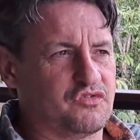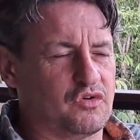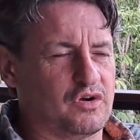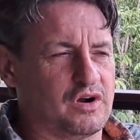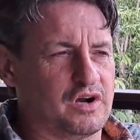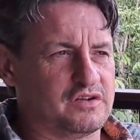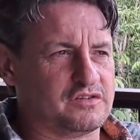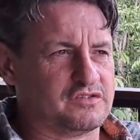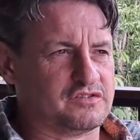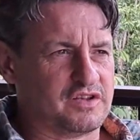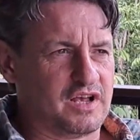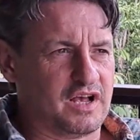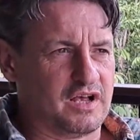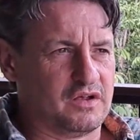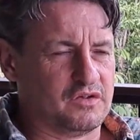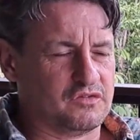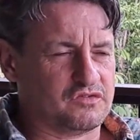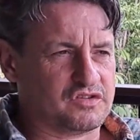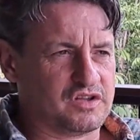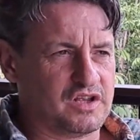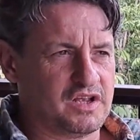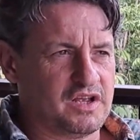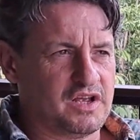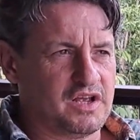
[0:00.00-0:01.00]
for
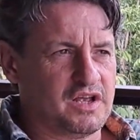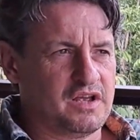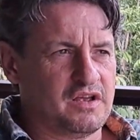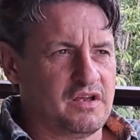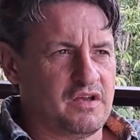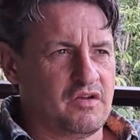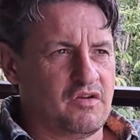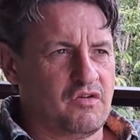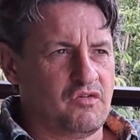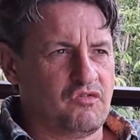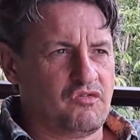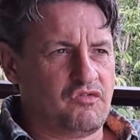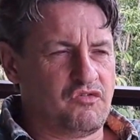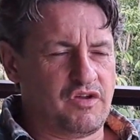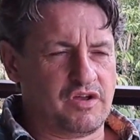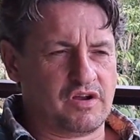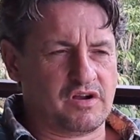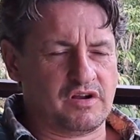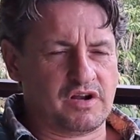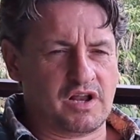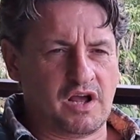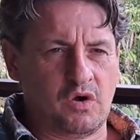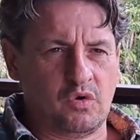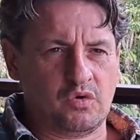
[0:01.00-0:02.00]
ourselves,
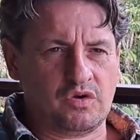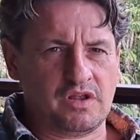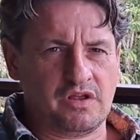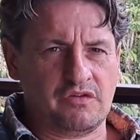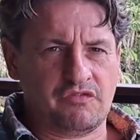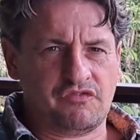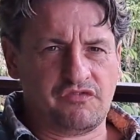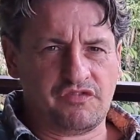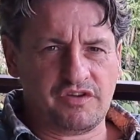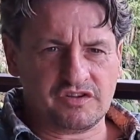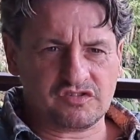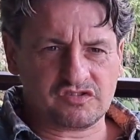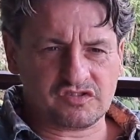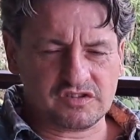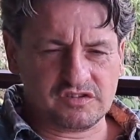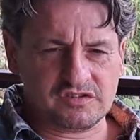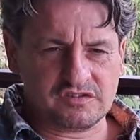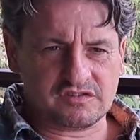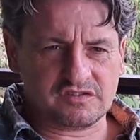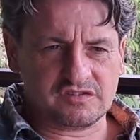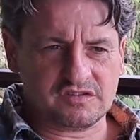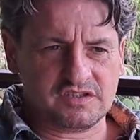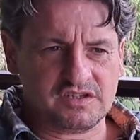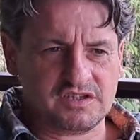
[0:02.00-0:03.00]
figured out
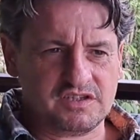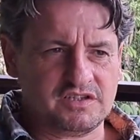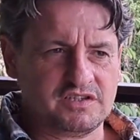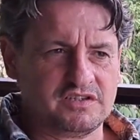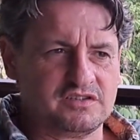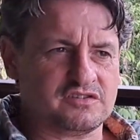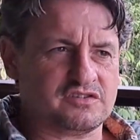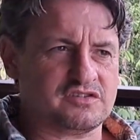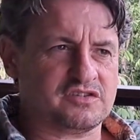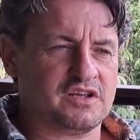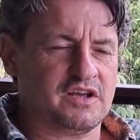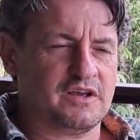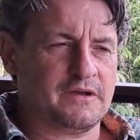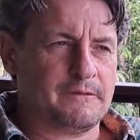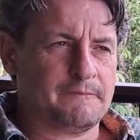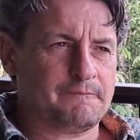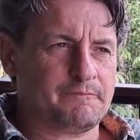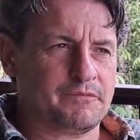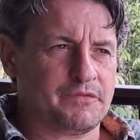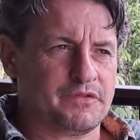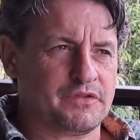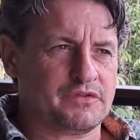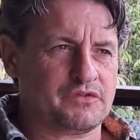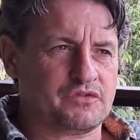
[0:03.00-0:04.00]
efficiencies
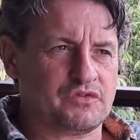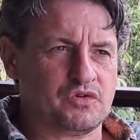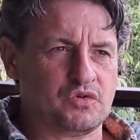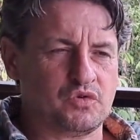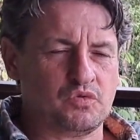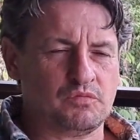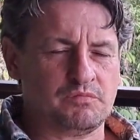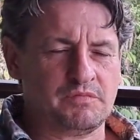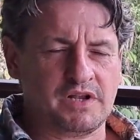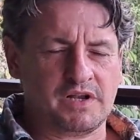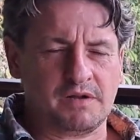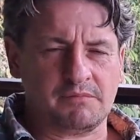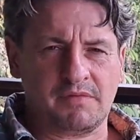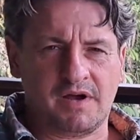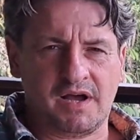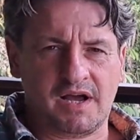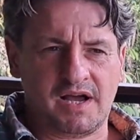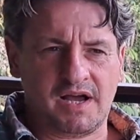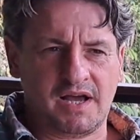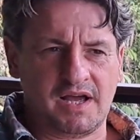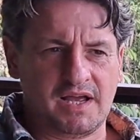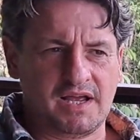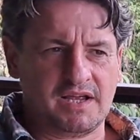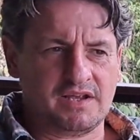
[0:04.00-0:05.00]
to
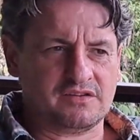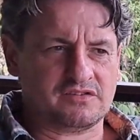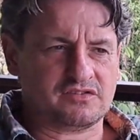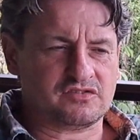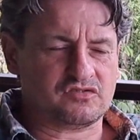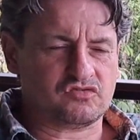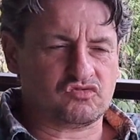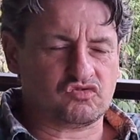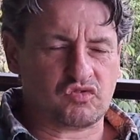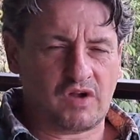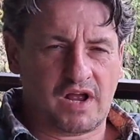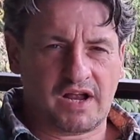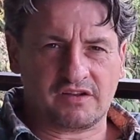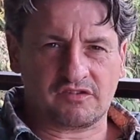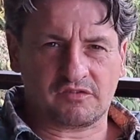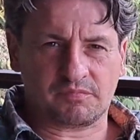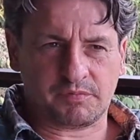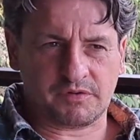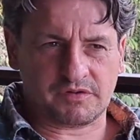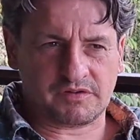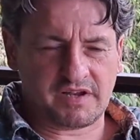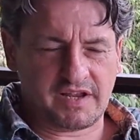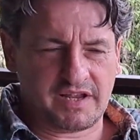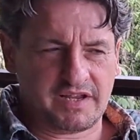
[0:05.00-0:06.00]
minimize
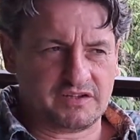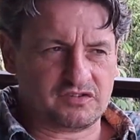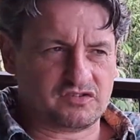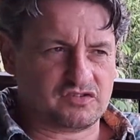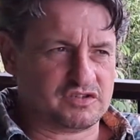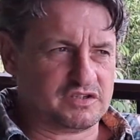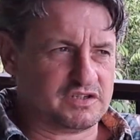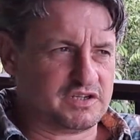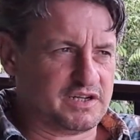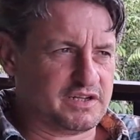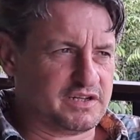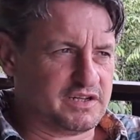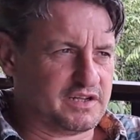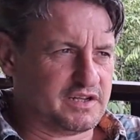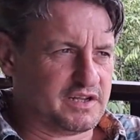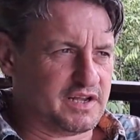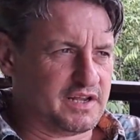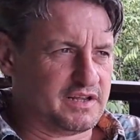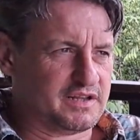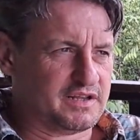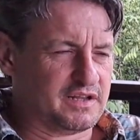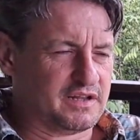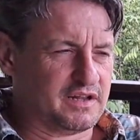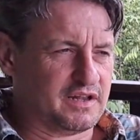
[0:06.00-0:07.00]
transportation in
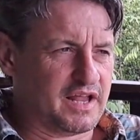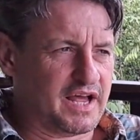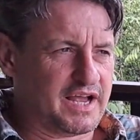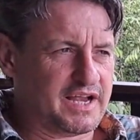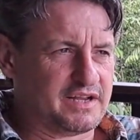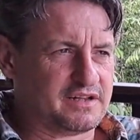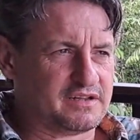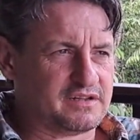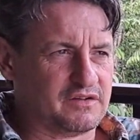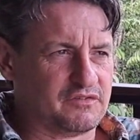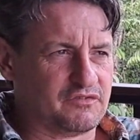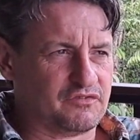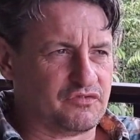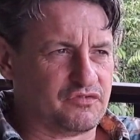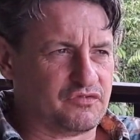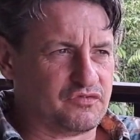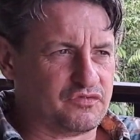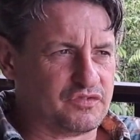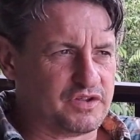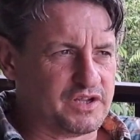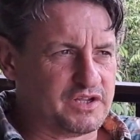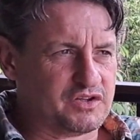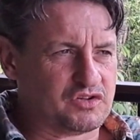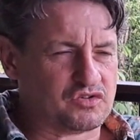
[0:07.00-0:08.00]
the light of
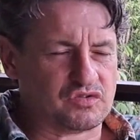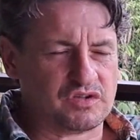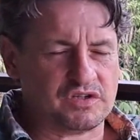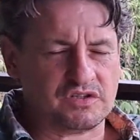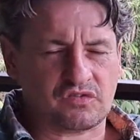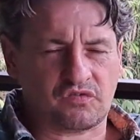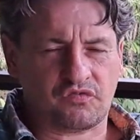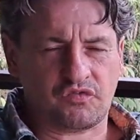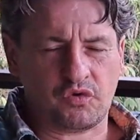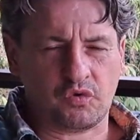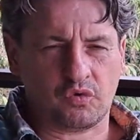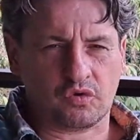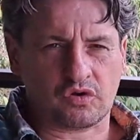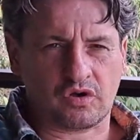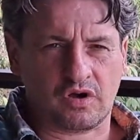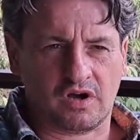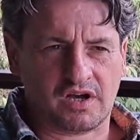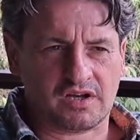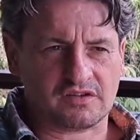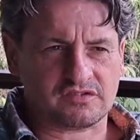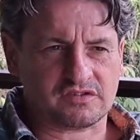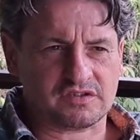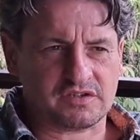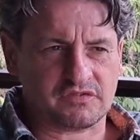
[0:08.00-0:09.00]
increased fuel
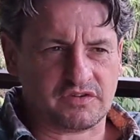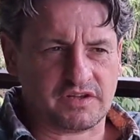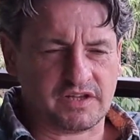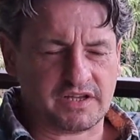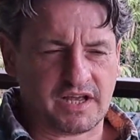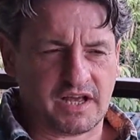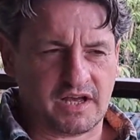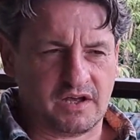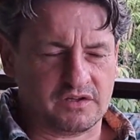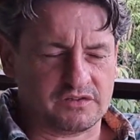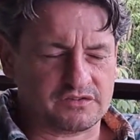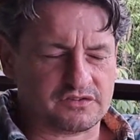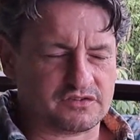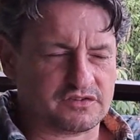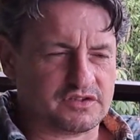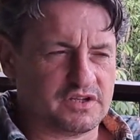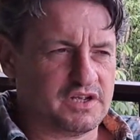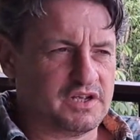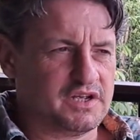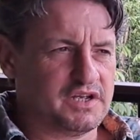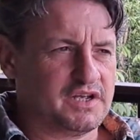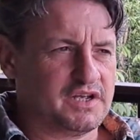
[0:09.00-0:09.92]
costs and everything else,